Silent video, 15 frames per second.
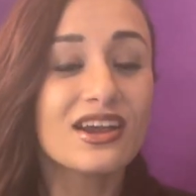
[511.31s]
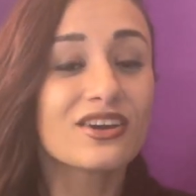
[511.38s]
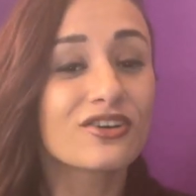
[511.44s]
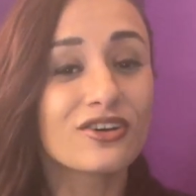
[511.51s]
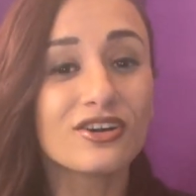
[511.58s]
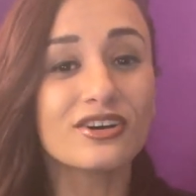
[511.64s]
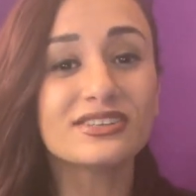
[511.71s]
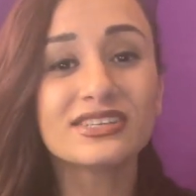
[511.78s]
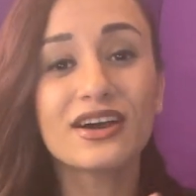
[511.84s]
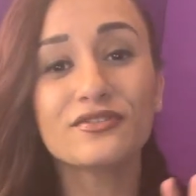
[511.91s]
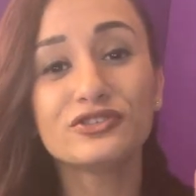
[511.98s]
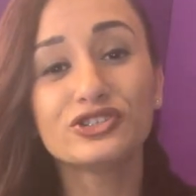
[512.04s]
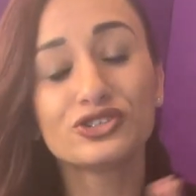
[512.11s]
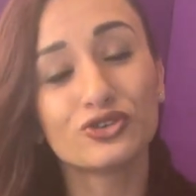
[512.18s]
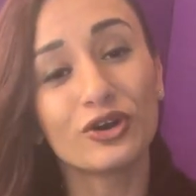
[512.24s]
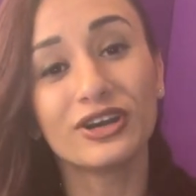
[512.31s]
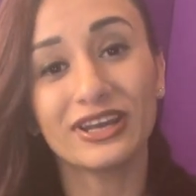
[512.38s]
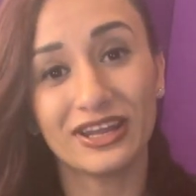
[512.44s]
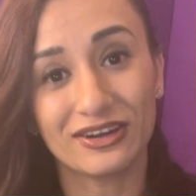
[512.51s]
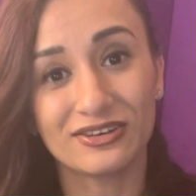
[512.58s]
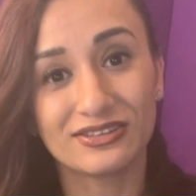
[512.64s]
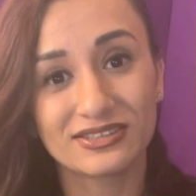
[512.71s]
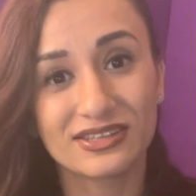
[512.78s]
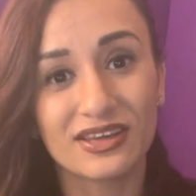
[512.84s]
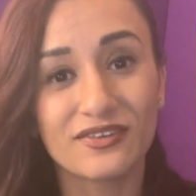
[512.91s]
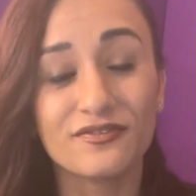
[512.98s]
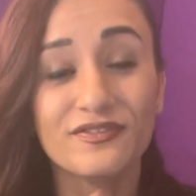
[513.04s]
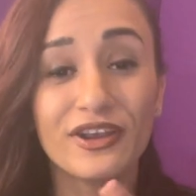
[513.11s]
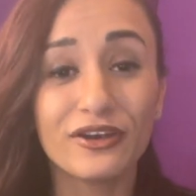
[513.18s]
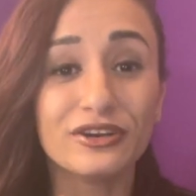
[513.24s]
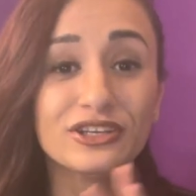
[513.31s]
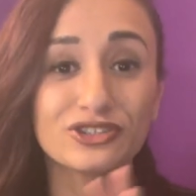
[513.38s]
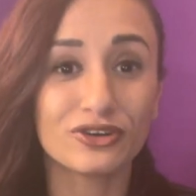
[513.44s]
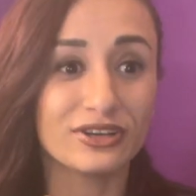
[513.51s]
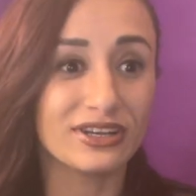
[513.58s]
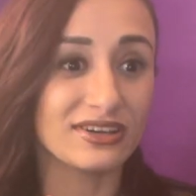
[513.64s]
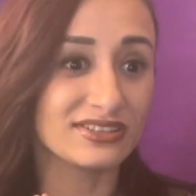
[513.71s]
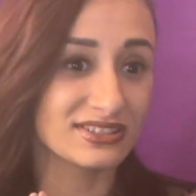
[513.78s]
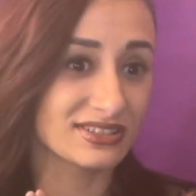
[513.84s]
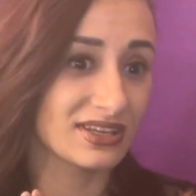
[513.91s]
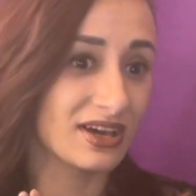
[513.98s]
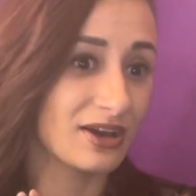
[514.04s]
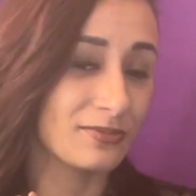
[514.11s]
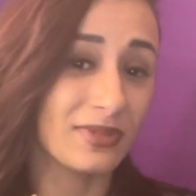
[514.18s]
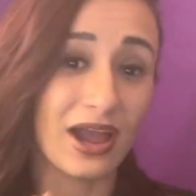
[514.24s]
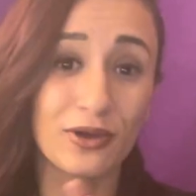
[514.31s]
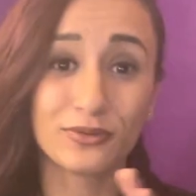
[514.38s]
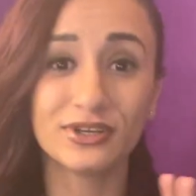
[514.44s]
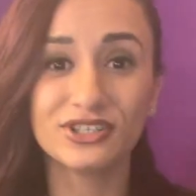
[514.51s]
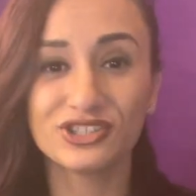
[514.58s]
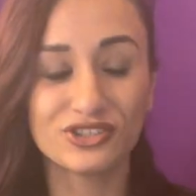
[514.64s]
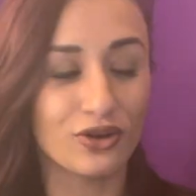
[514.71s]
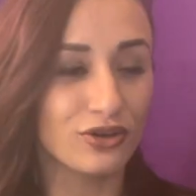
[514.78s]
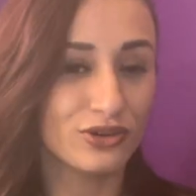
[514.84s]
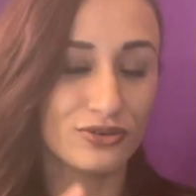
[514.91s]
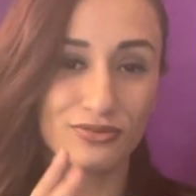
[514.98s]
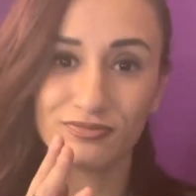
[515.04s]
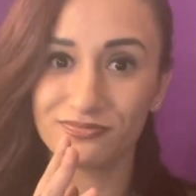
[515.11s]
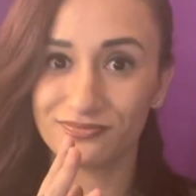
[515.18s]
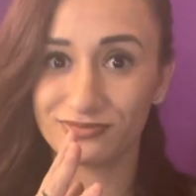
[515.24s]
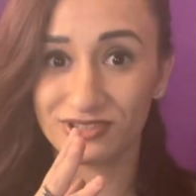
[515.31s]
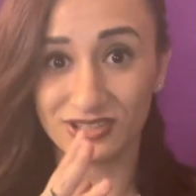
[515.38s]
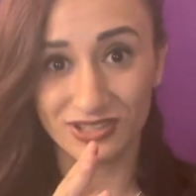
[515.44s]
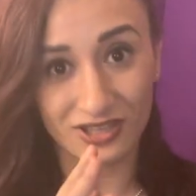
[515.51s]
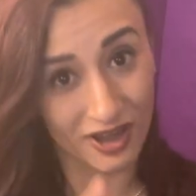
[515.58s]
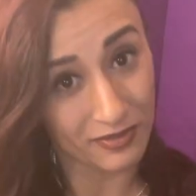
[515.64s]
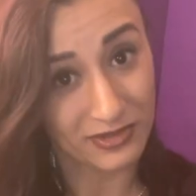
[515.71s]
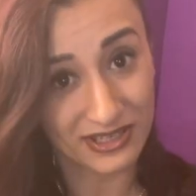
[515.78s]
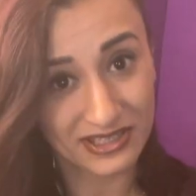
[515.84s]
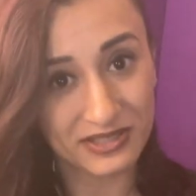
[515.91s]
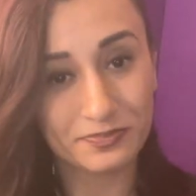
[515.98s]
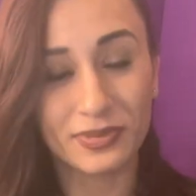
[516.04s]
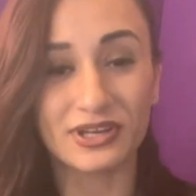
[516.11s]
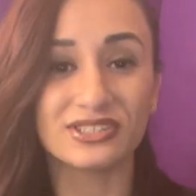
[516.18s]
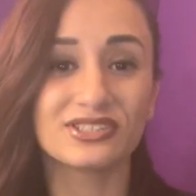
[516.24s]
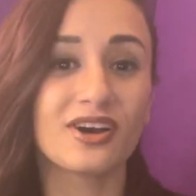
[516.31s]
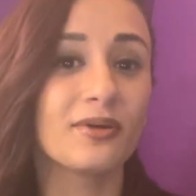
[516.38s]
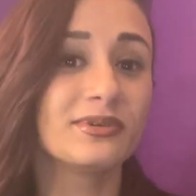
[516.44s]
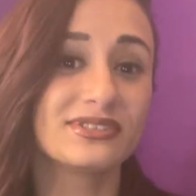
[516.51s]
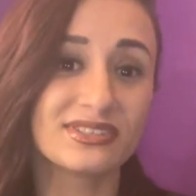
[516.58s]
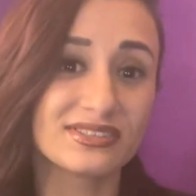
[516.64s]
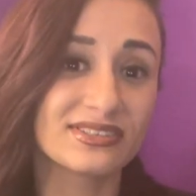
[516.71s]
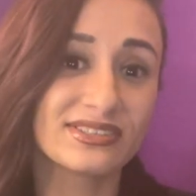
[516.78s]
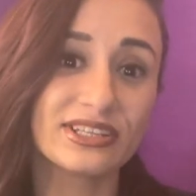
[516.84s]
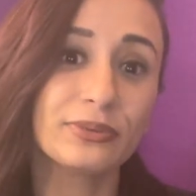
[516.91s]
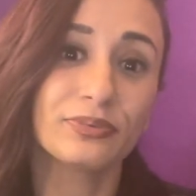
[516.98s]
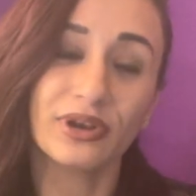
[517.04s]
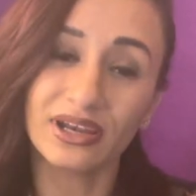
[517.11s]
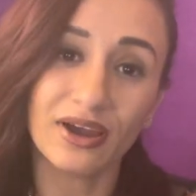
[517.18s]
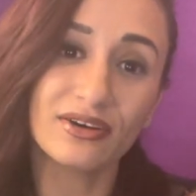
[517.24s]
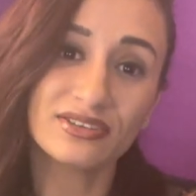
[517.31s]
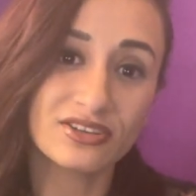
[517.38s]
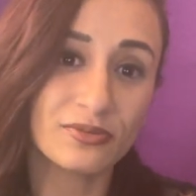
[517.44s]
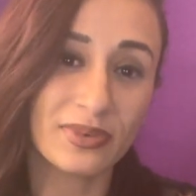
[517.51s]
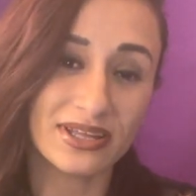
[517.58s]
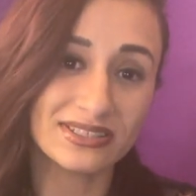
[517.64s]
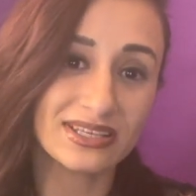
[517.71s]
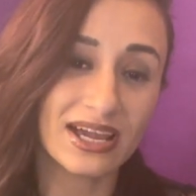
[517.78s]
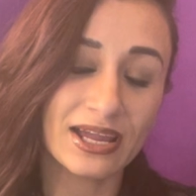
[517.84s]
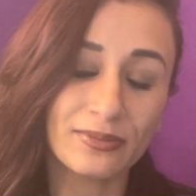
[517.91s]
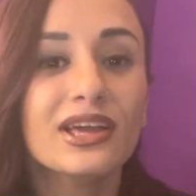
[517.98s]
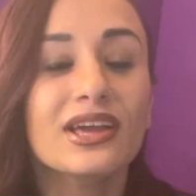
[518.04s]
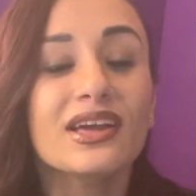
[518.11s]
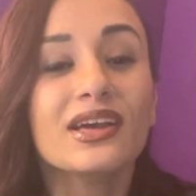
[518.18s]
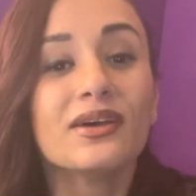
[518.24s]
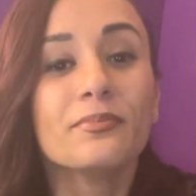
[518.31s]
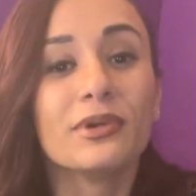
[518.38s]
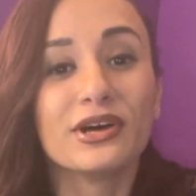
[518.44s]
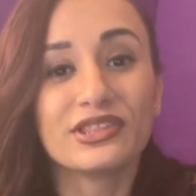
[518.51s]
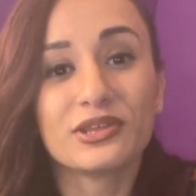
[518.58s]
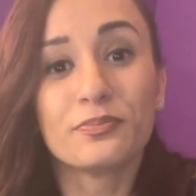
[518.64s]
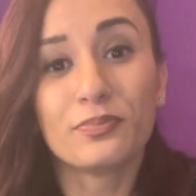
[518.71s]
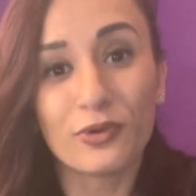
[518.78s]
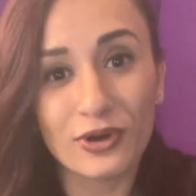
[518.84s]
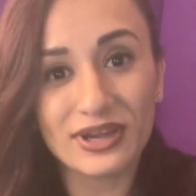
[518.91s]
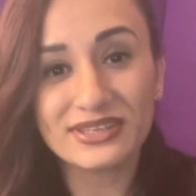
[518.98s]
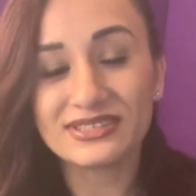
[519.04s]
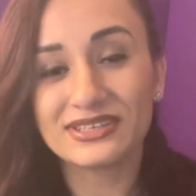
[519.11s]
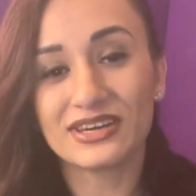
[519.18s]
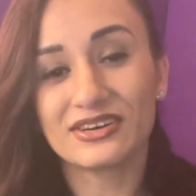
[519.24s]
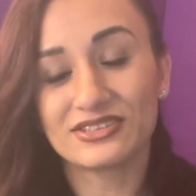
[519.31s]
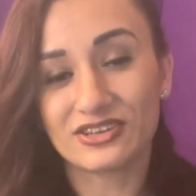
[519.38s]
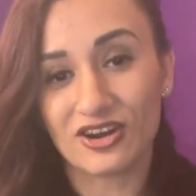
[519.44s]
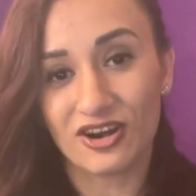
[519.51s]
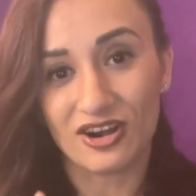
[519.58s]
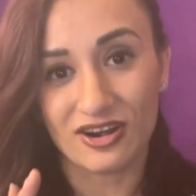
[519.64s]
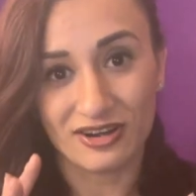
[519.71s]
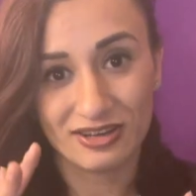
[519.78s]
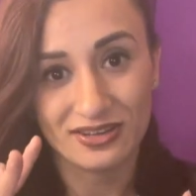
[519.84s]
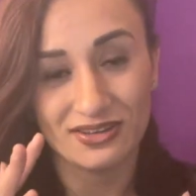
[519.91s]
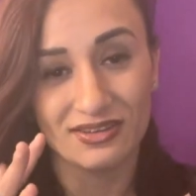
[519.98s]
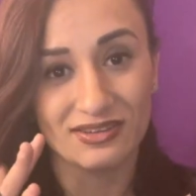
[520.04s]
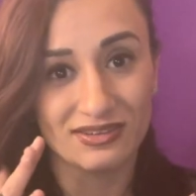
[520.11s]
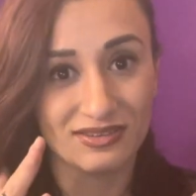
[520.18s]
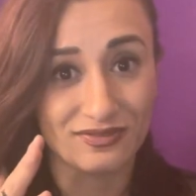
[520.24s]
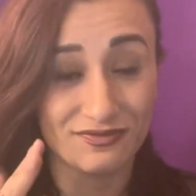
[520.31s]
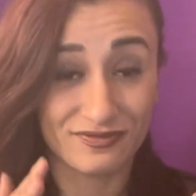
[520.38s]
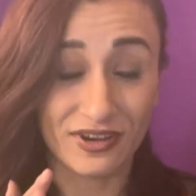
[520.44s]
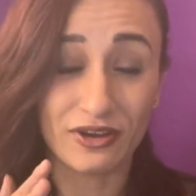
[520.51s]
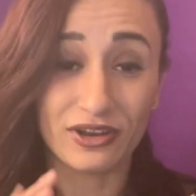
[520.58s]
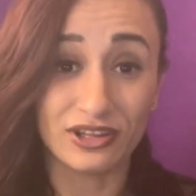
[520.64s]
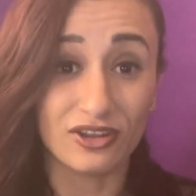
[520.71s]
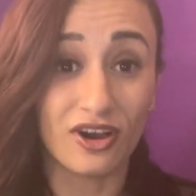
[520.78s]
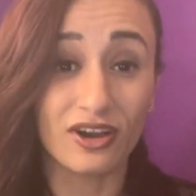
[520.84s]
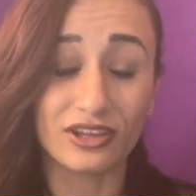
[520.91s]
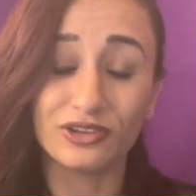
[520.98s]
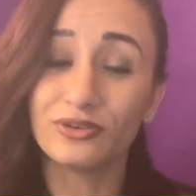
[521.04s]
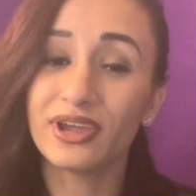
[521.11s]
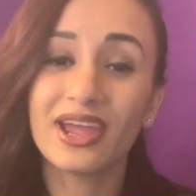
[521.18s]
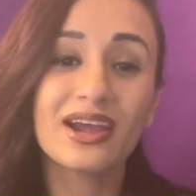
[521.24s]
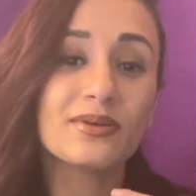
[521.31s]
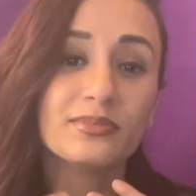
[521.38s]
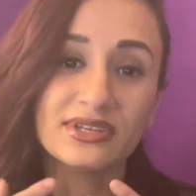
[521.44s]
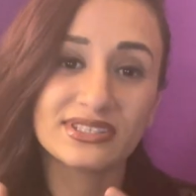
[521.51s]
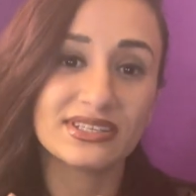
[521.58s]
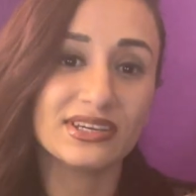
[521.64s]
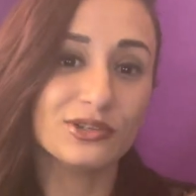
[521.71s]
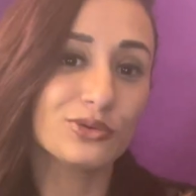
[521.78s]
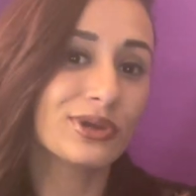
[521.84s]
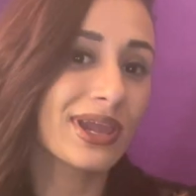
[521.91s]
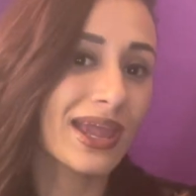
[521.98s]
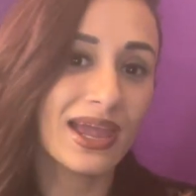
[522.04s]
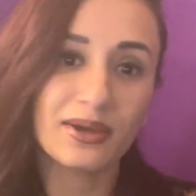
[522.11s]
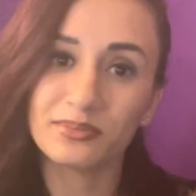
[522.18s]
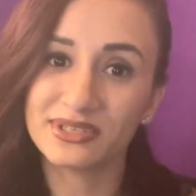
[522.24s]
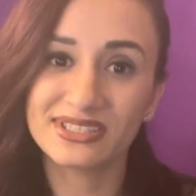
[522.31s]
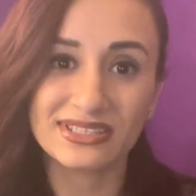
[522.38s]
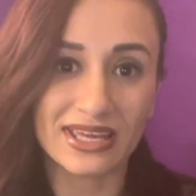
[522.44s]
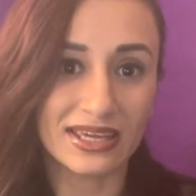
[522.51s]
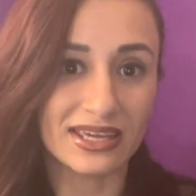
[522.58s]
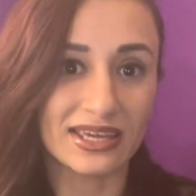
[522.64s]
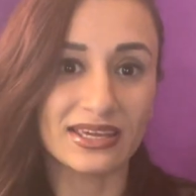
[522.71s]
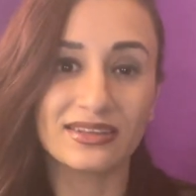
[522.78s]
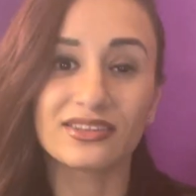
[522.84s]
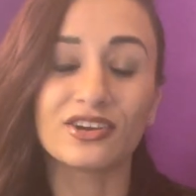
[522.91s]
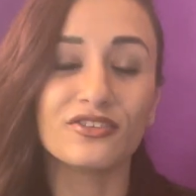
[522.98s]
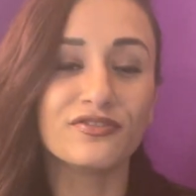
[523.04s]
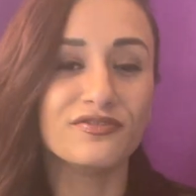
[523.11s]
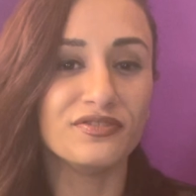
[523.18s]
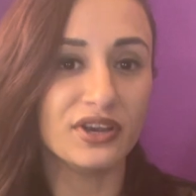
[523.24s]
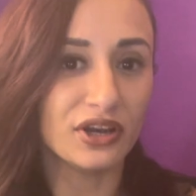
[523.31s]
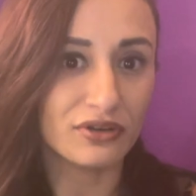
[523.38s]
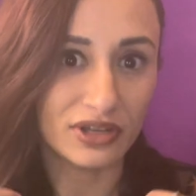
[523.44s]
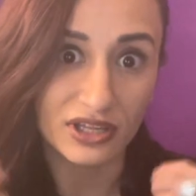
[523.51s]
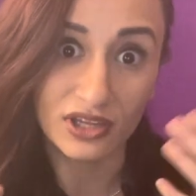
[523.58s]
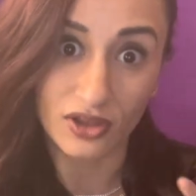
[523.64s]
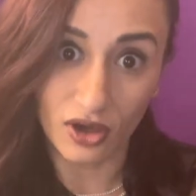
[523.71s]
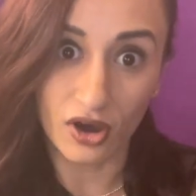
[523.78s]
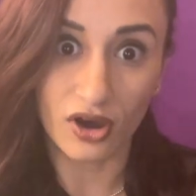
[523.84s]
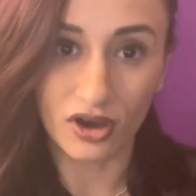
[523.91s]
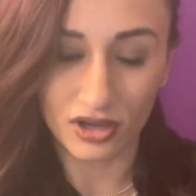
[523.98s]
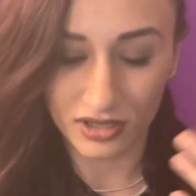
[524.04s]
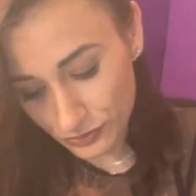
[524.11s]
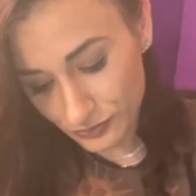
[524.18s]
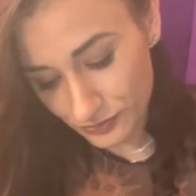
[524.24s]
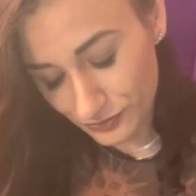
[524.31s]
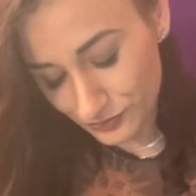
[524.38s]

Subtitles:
Girls have short nails, very short nails. I would show you Thomas, but Thomas is asleep right now. It's her bedtime. But the boys' nails are very long. You can't miss it. You can't mistake it. They're very long.